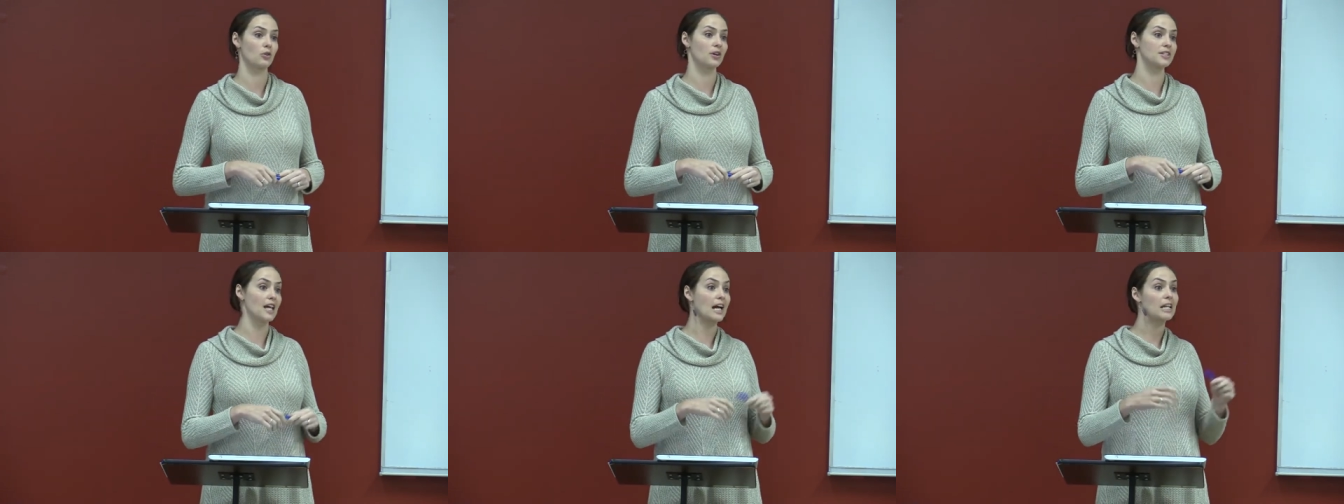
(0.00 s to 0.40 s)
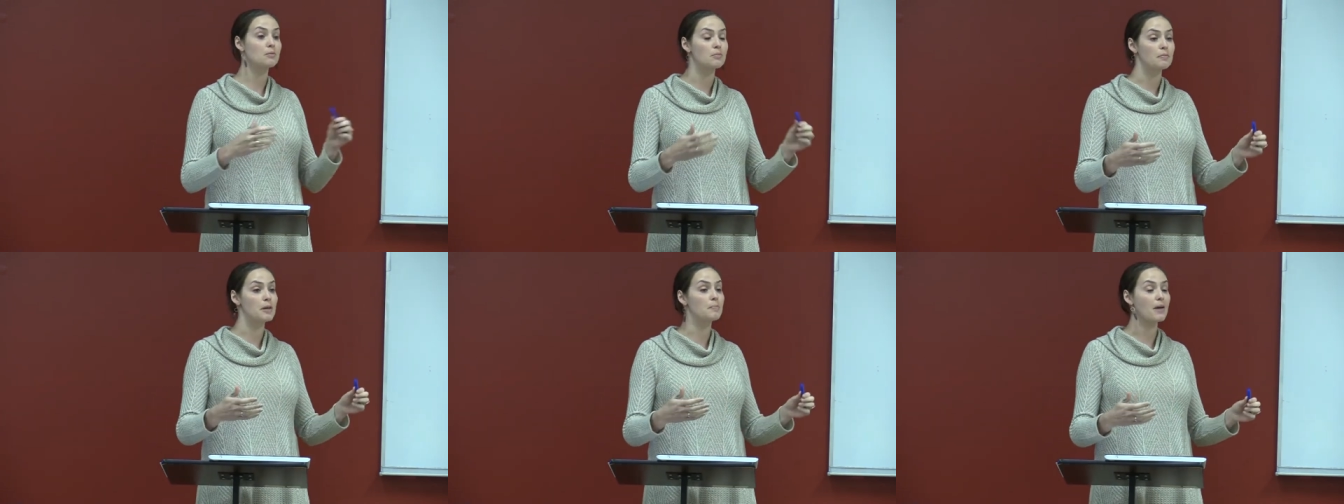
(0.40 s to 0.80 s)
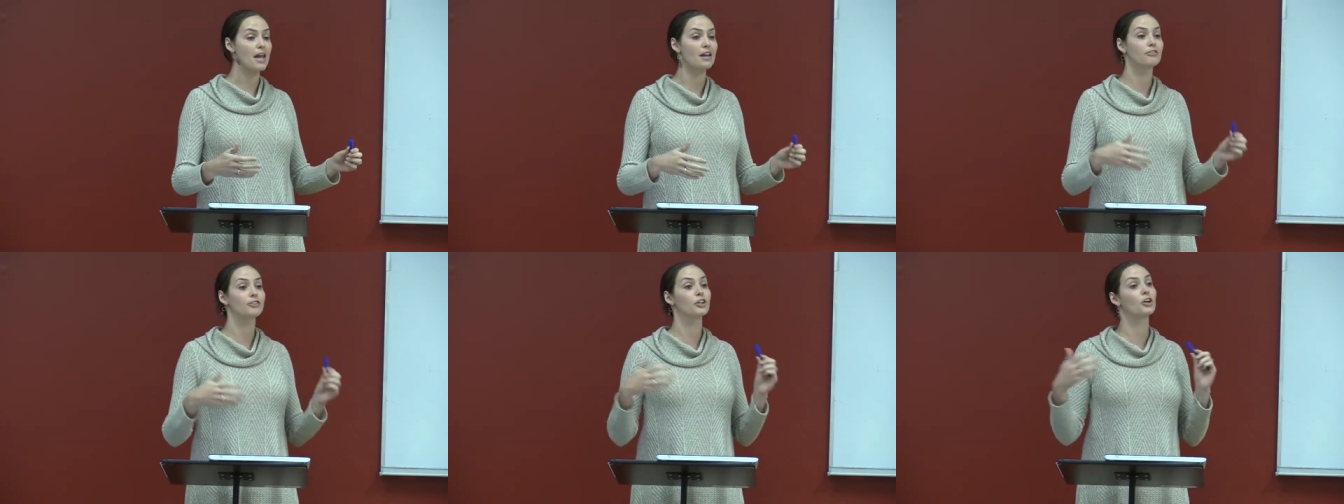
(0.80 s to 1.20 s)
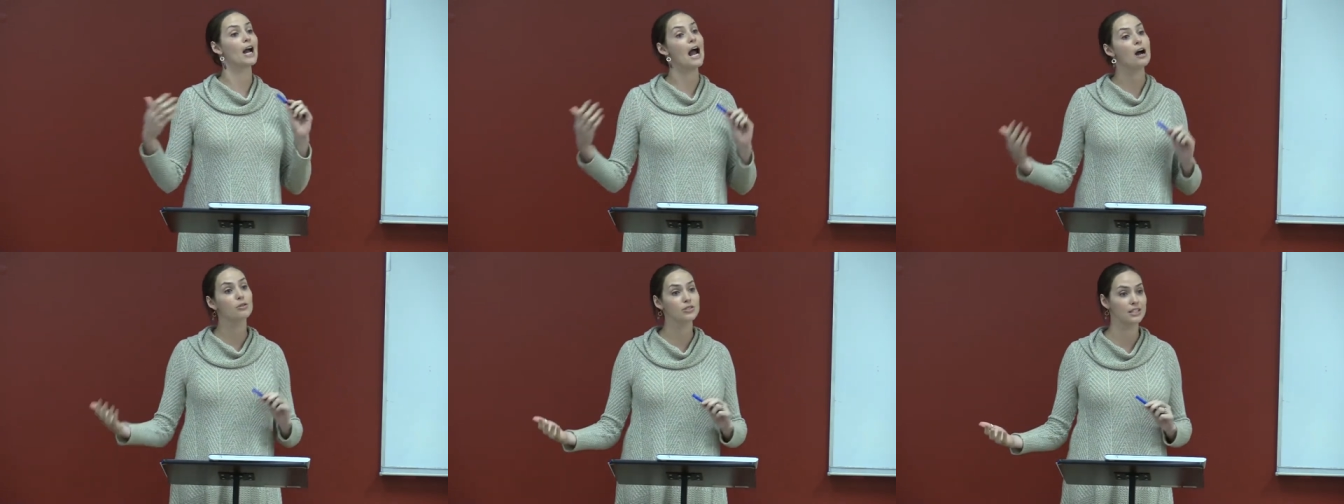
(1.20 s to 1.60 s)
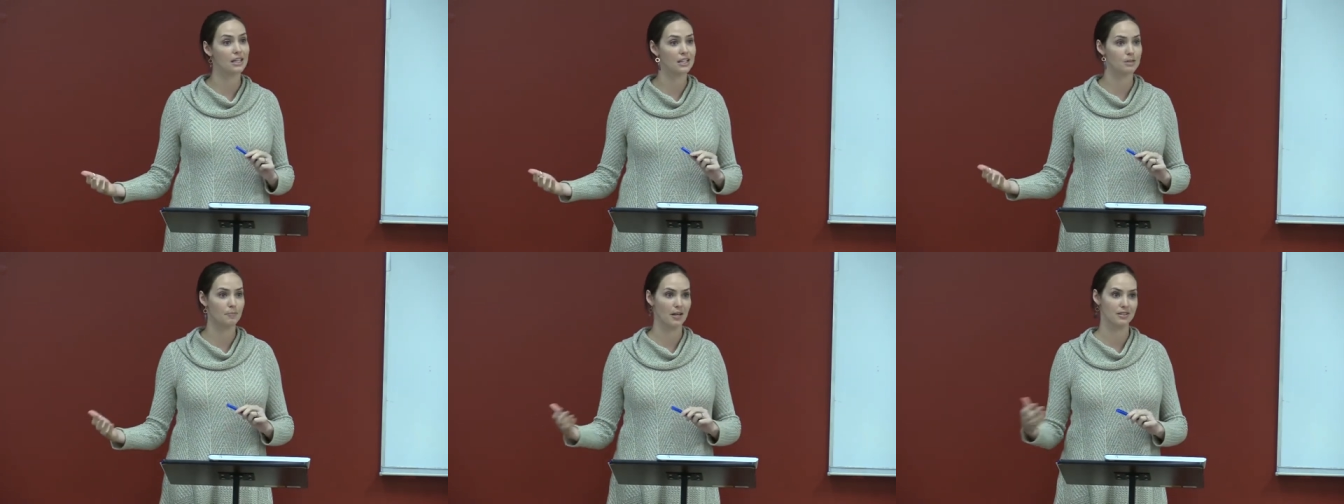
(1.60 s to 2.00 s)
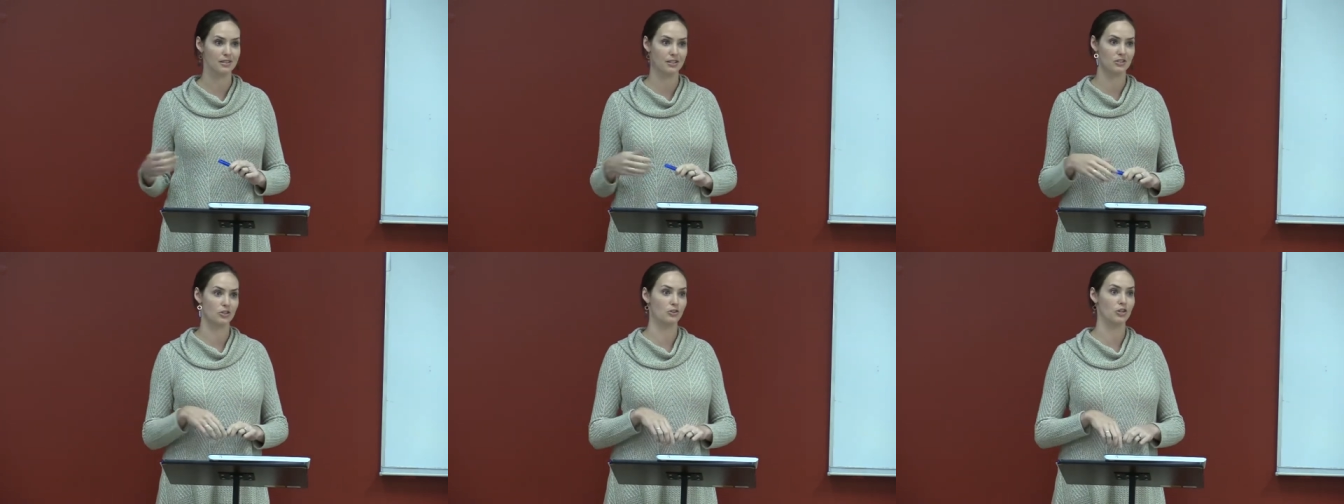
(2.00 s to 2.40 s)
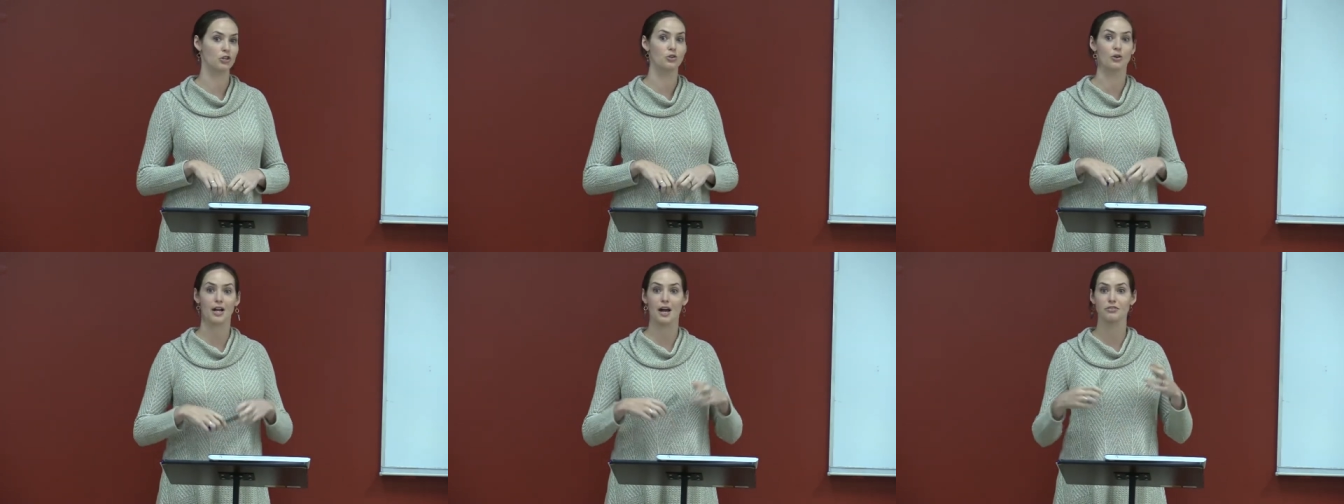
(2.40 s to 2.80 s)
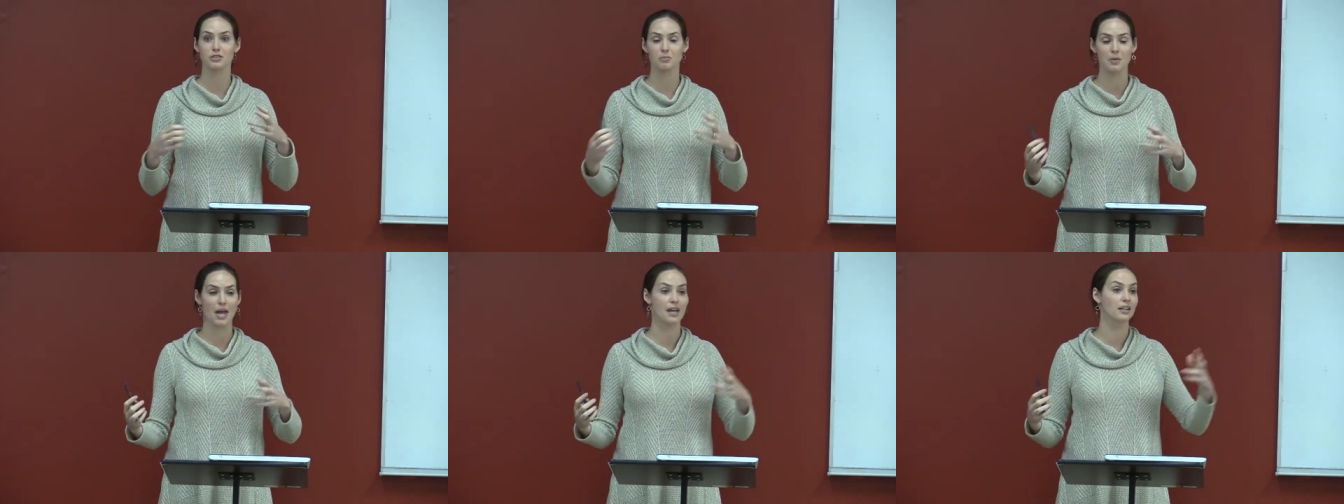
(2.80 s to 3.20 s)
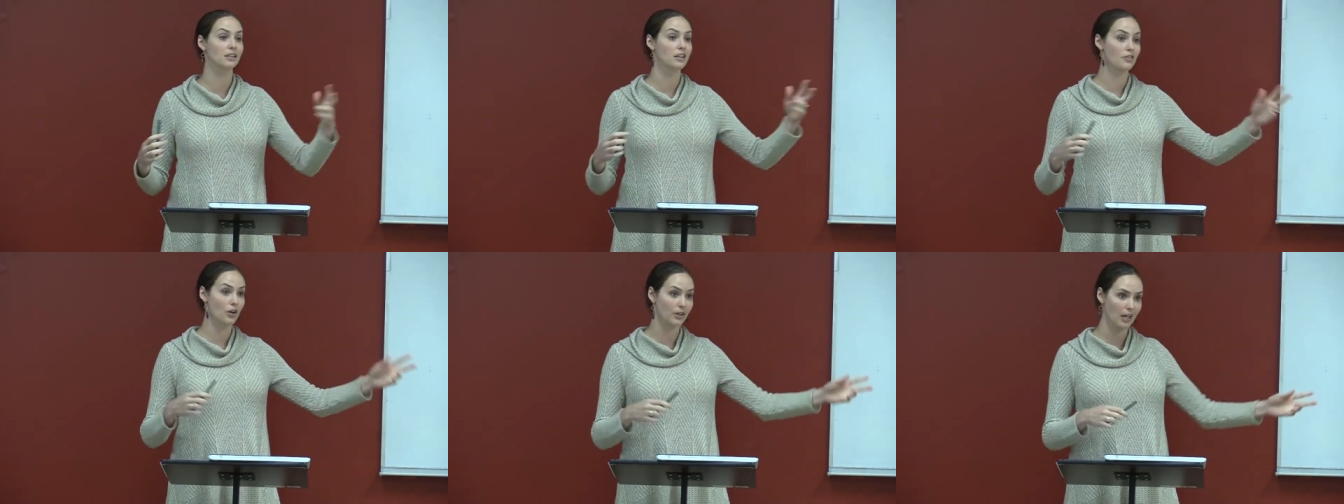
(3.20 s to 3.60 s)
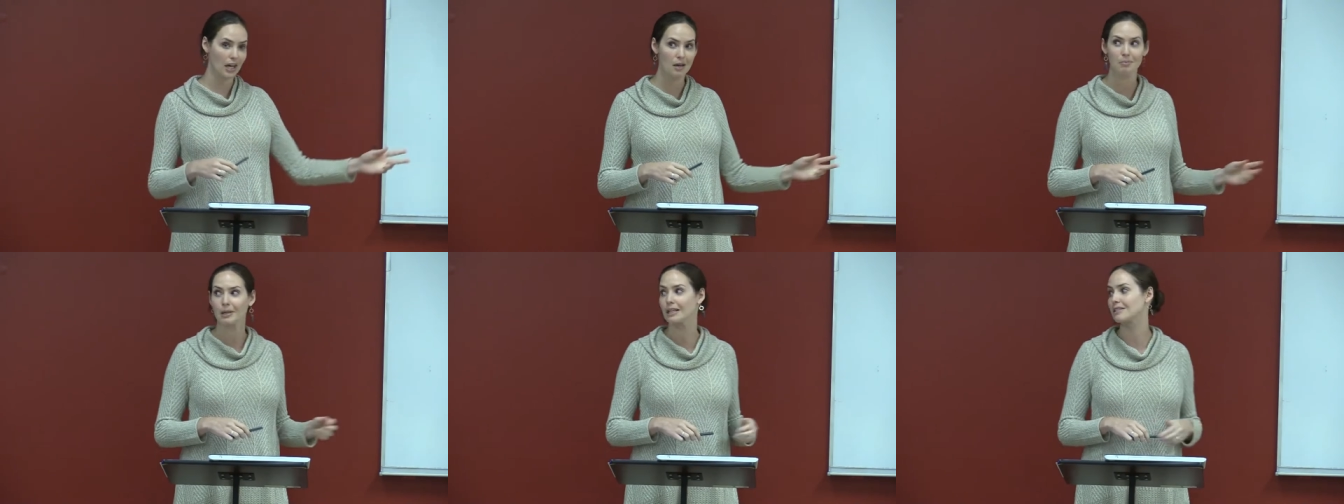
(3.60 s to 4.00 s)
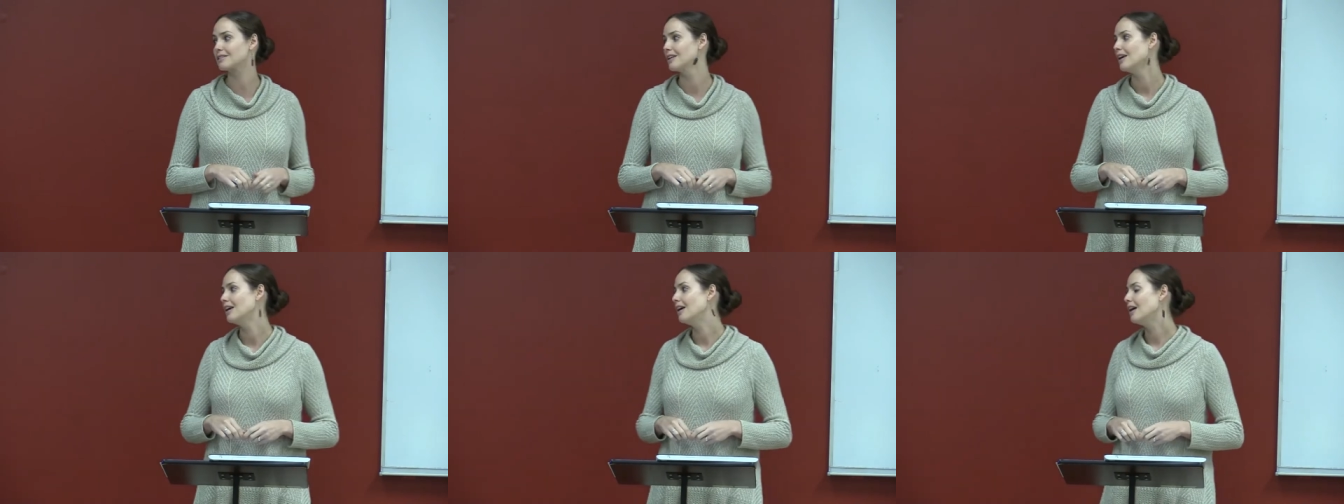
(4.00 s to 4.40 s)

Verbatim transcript: or is that gonna be paying for your housing expenses so that you don't have to pay to live on campus?